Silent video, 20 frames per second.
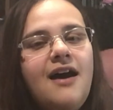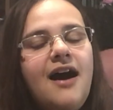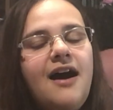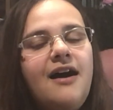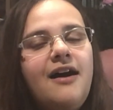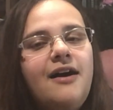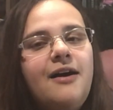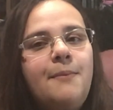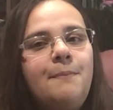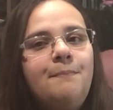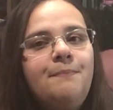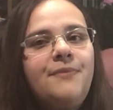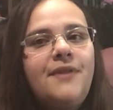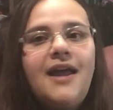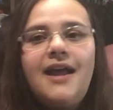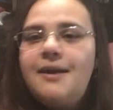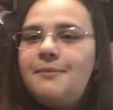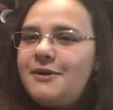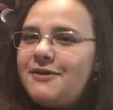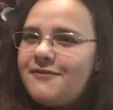
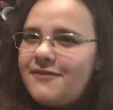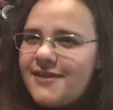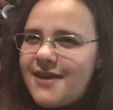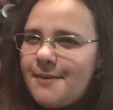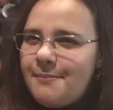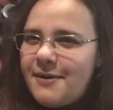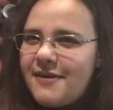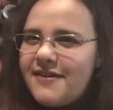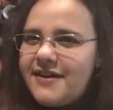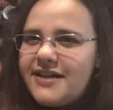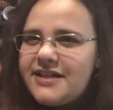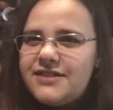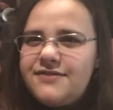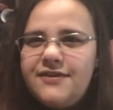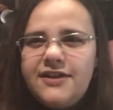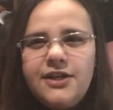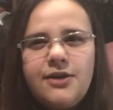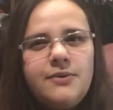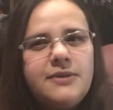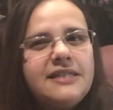Aiming for that by the next
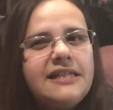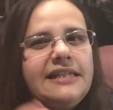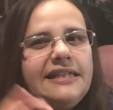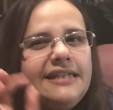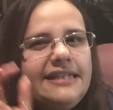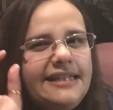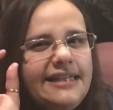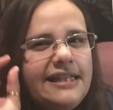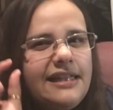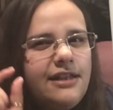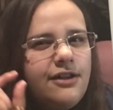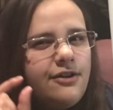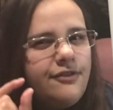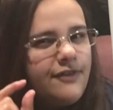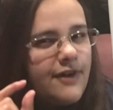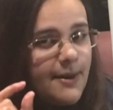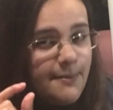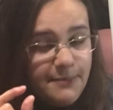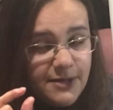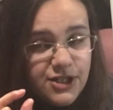video is a little over
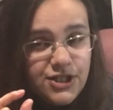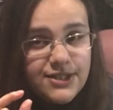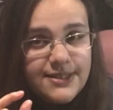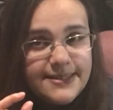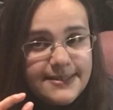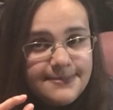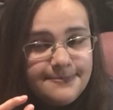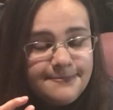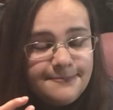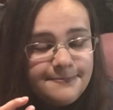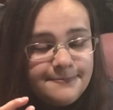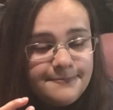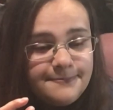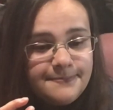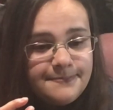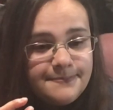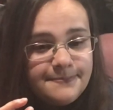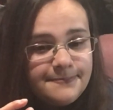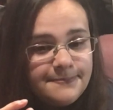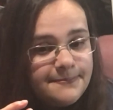ambitious,
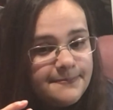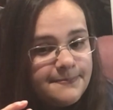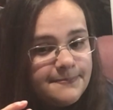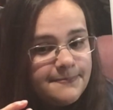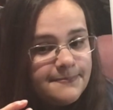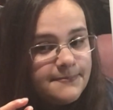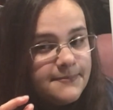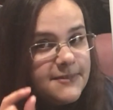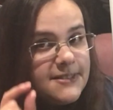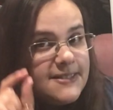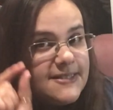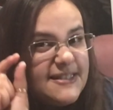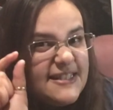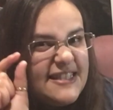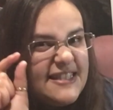just a